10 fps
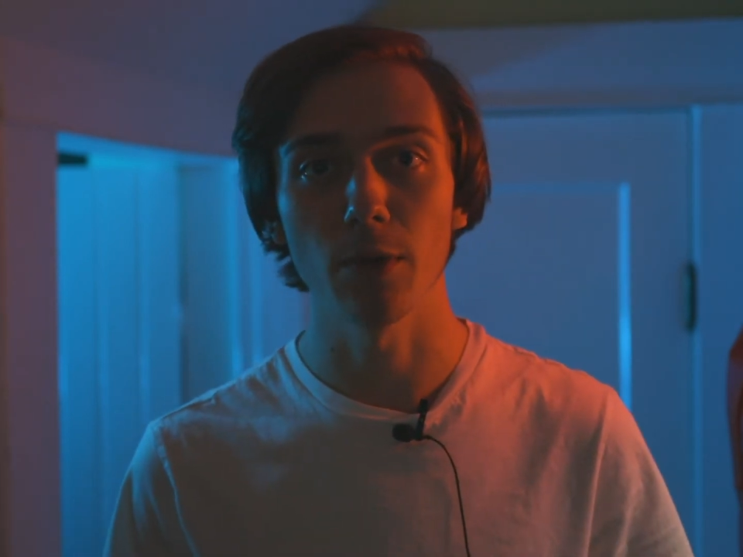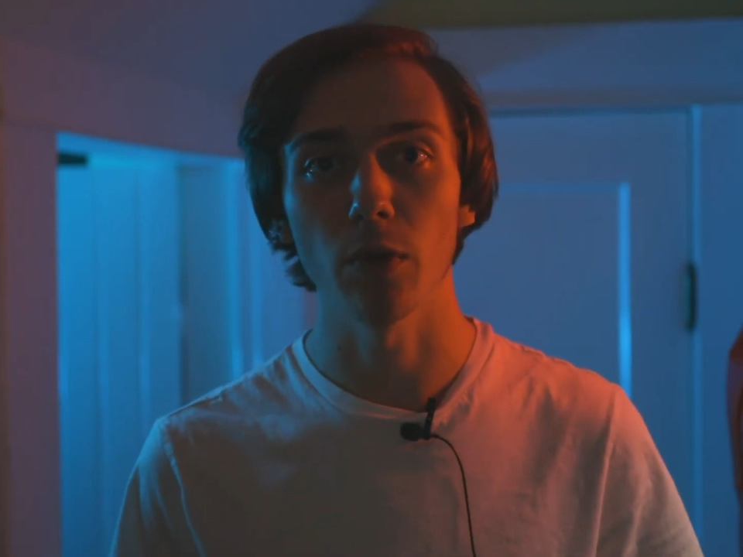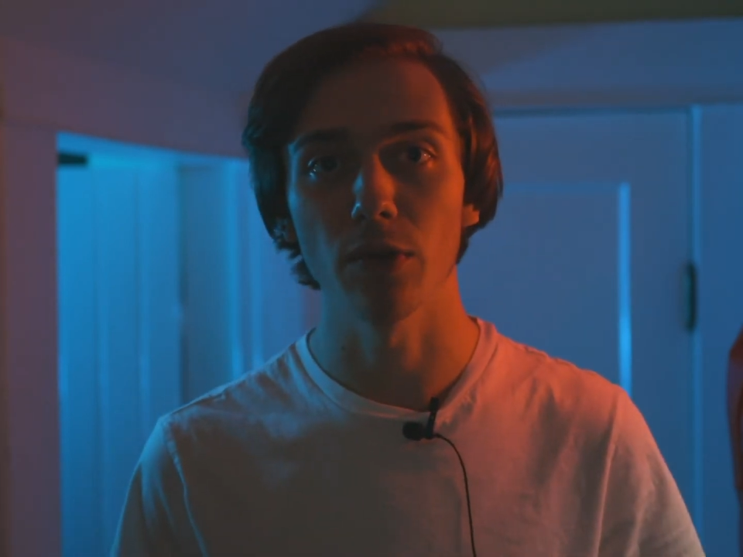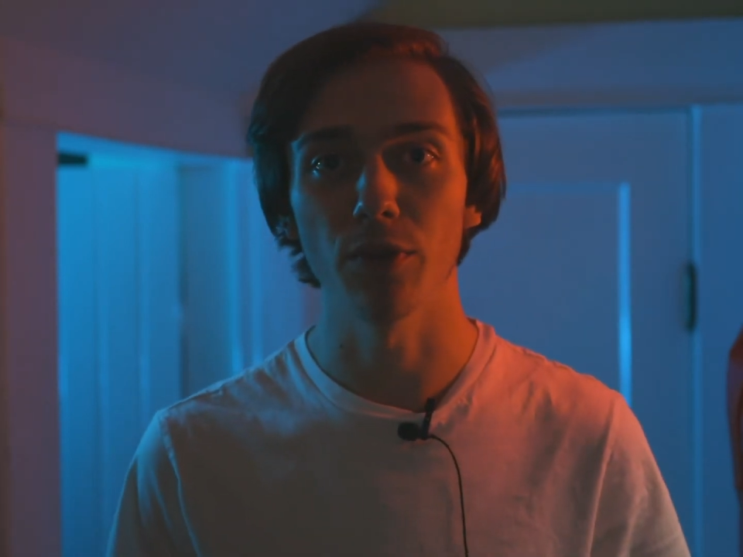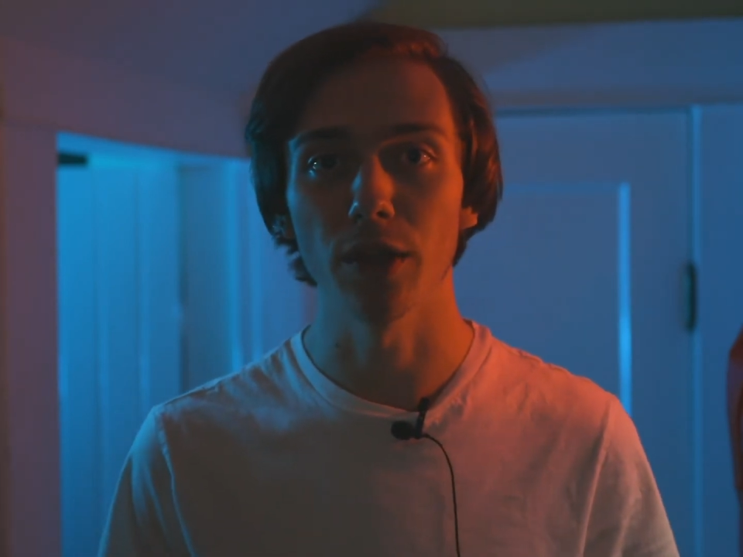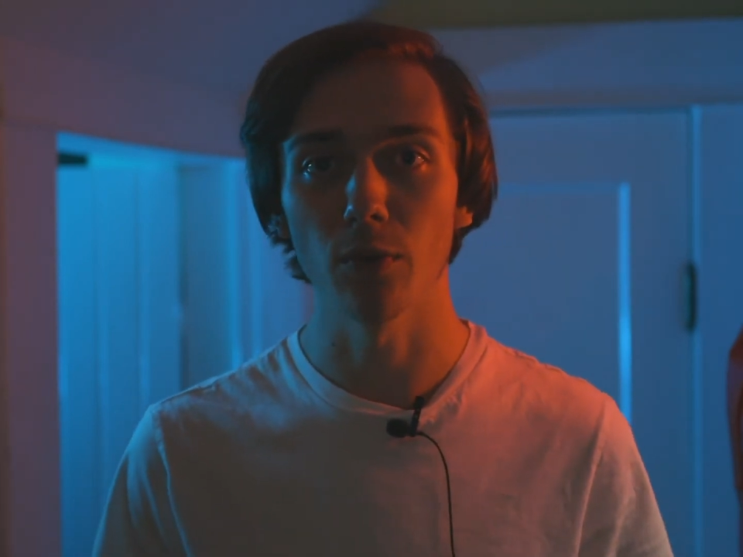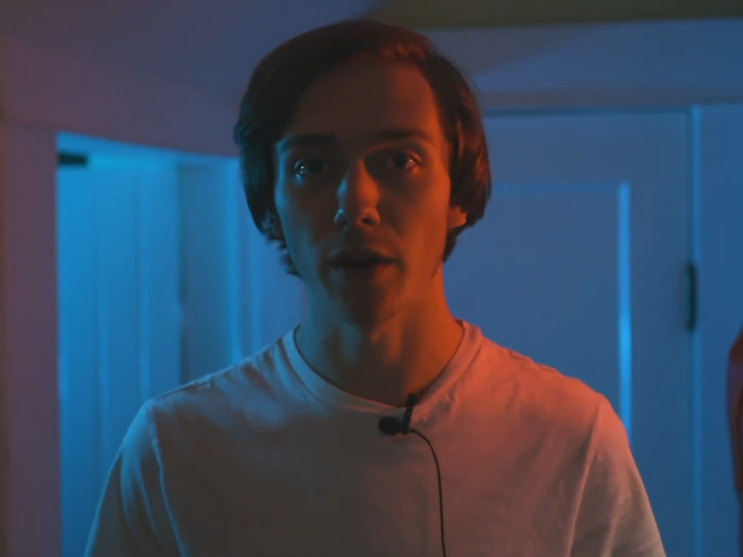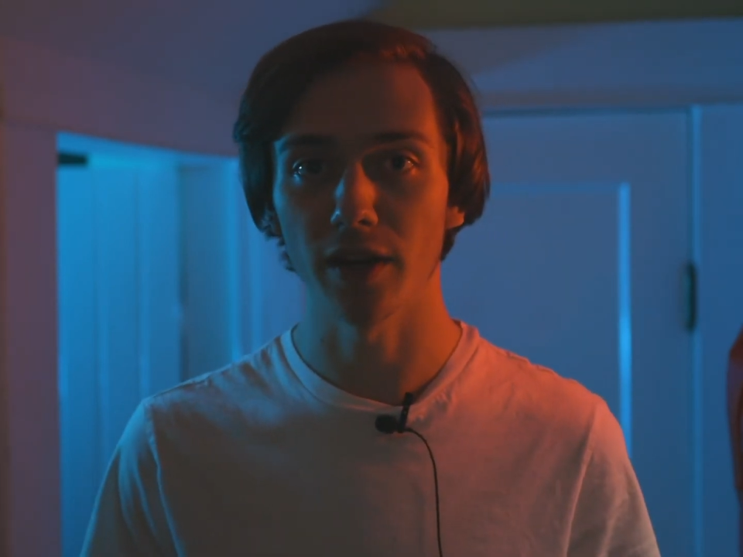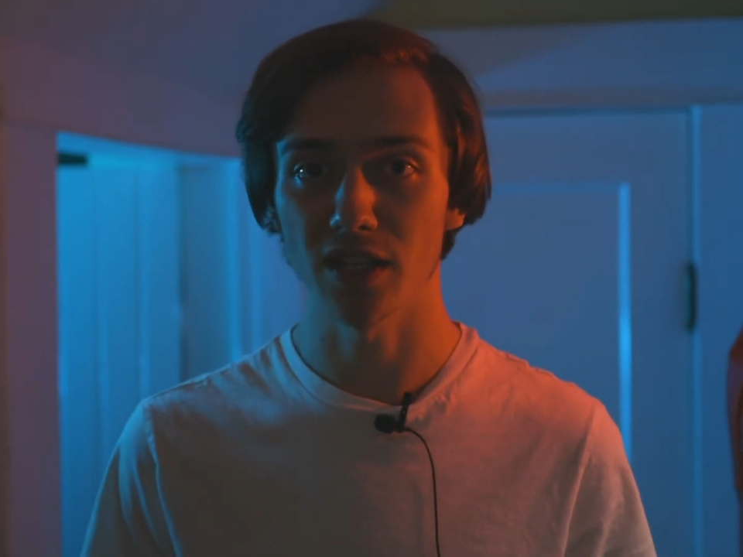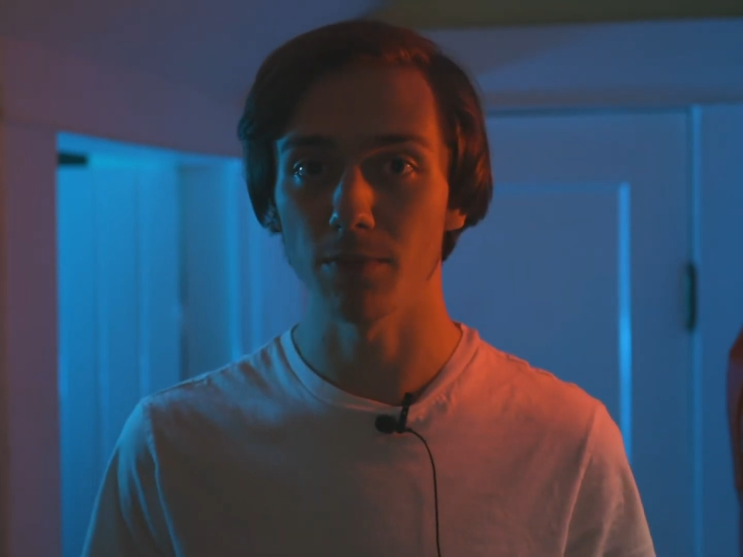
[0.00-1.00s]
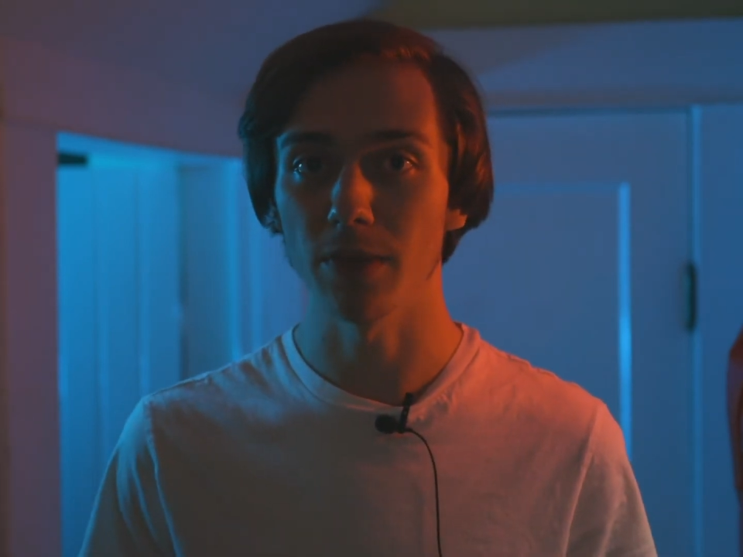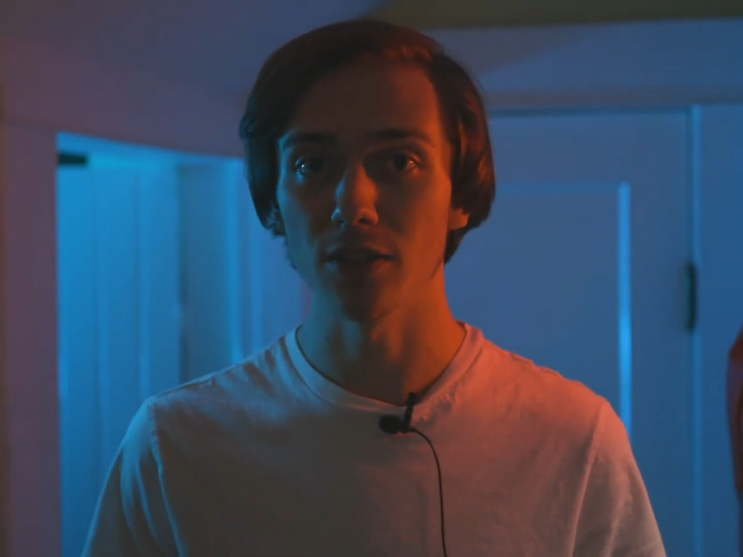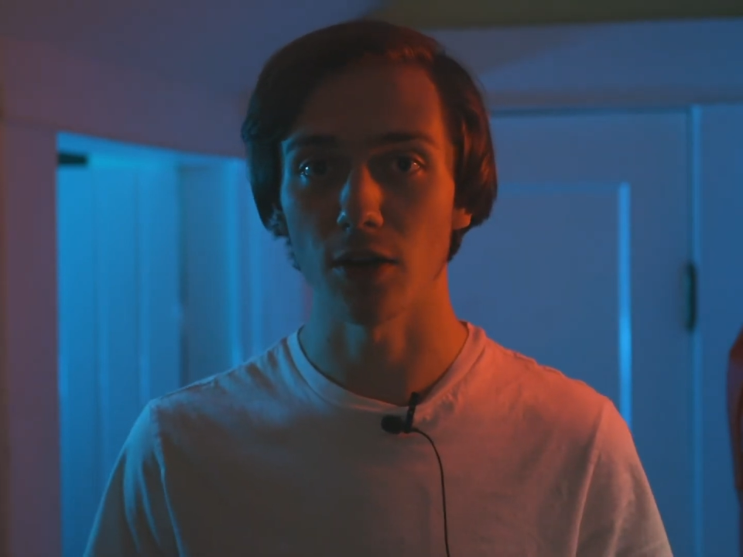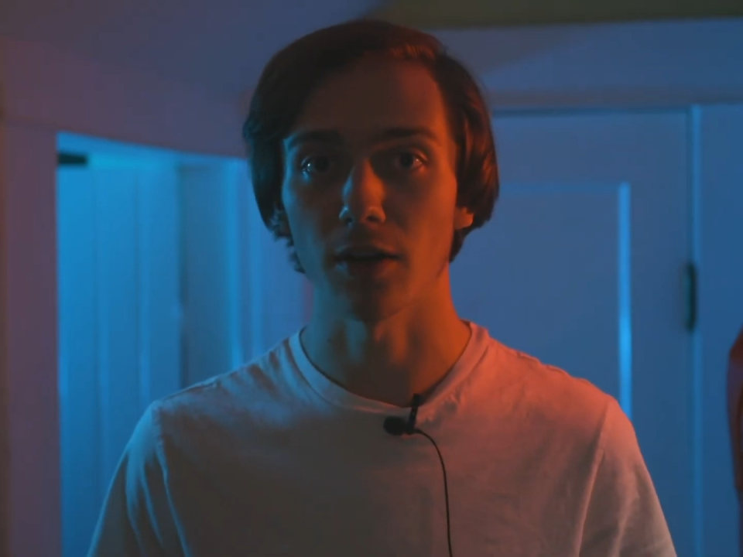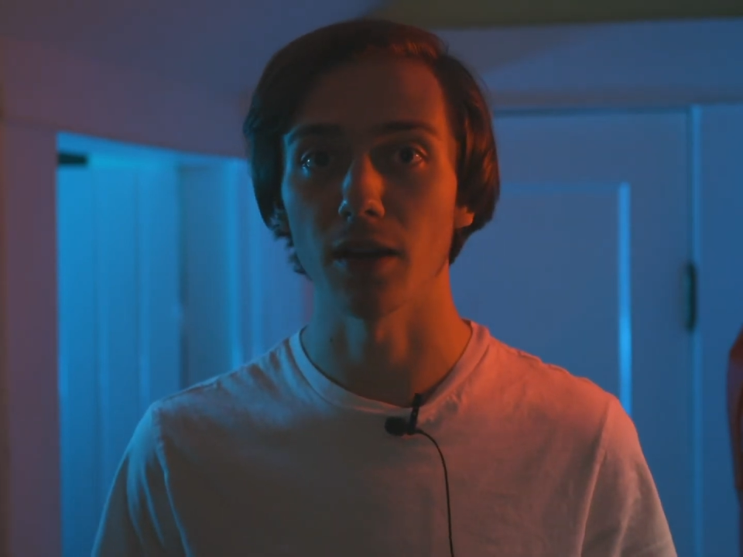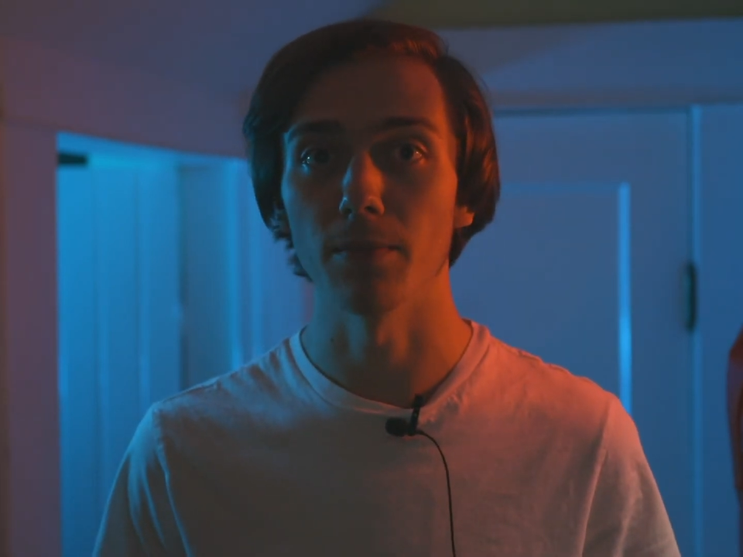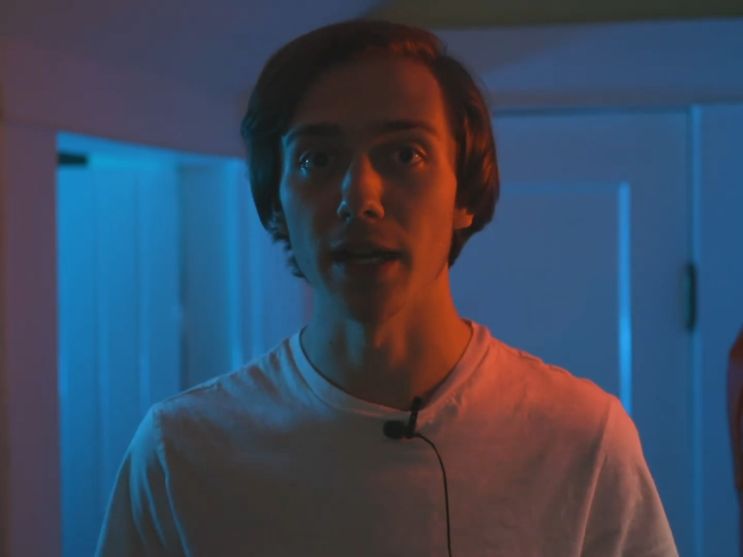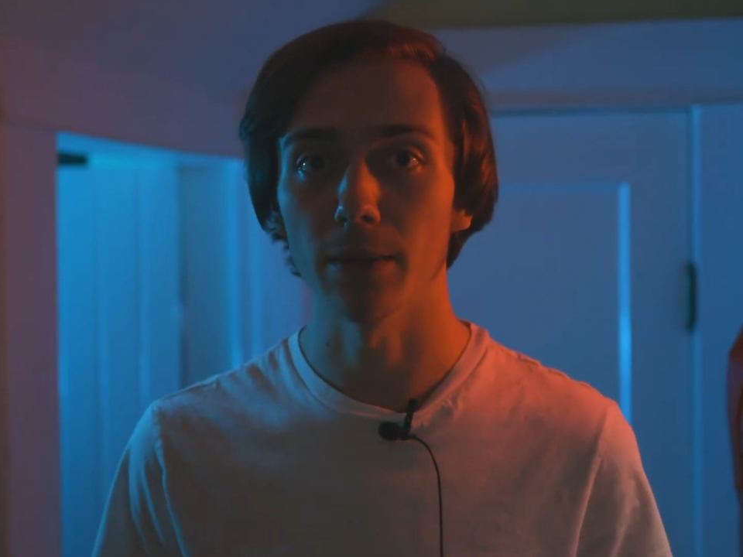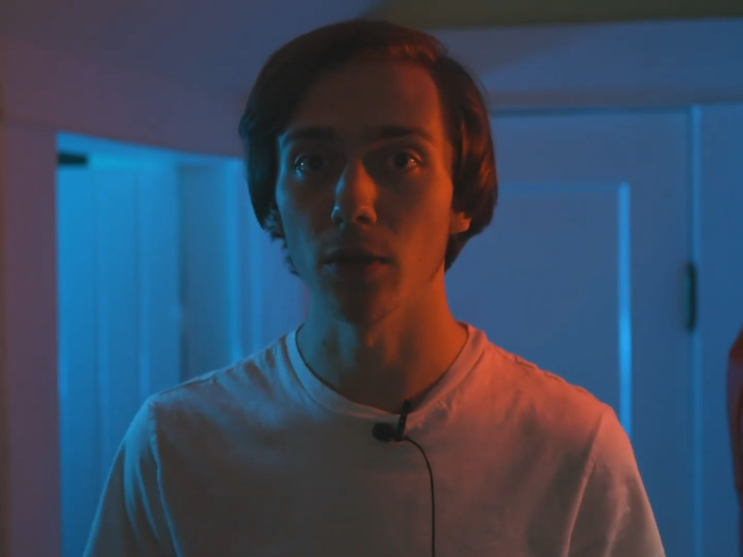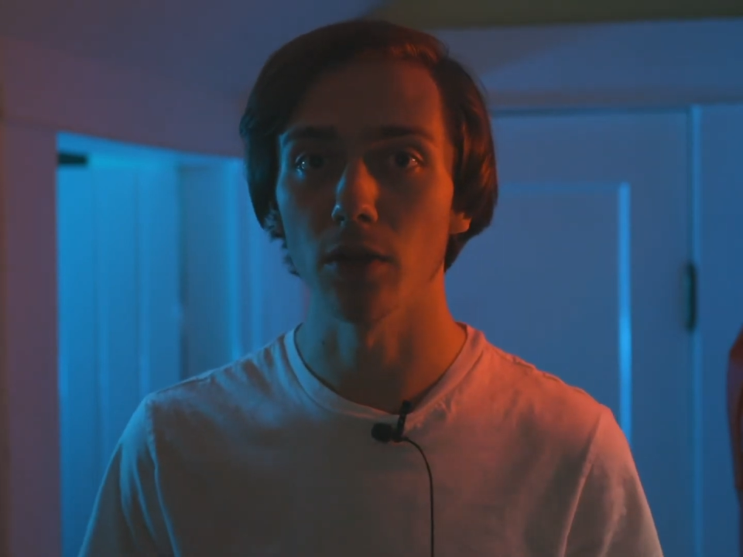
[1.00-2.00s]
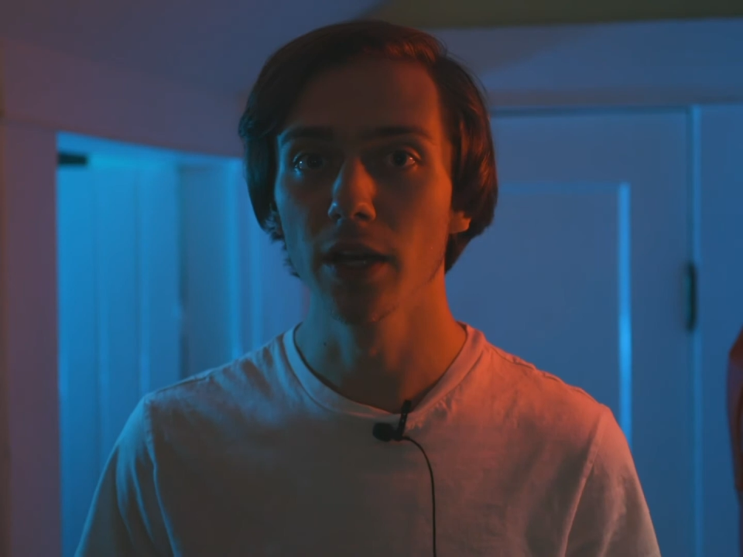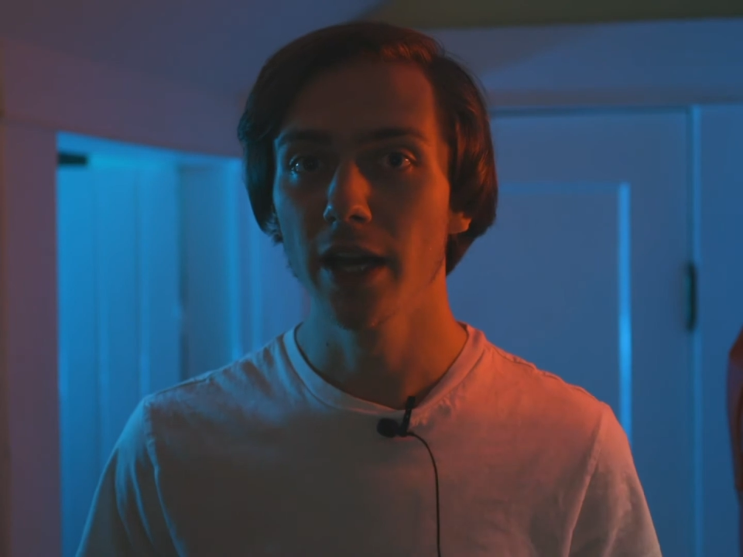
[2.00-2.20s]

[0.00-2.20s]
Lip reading: but we really wanted it to be dark and minimal,